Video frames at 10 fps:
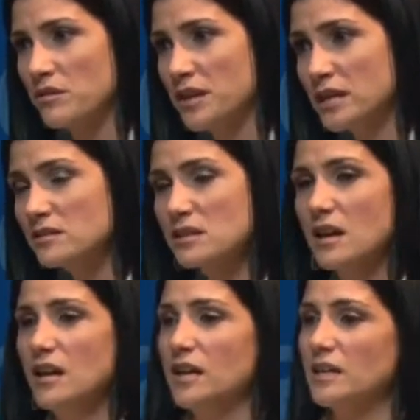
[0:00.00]
thinks.
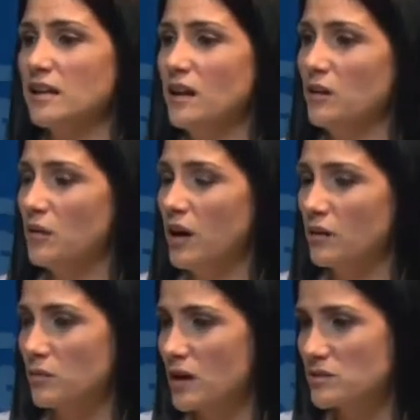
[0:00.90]
And I
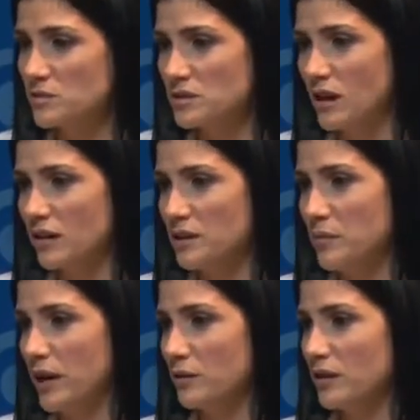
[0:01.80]
know Roger was talking
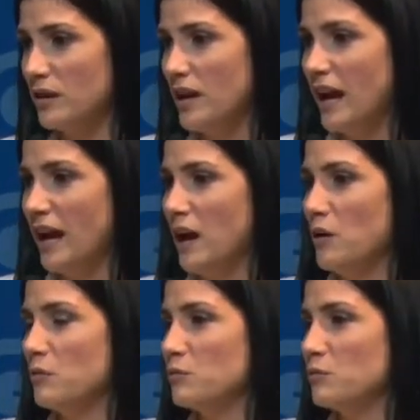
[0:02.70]
about how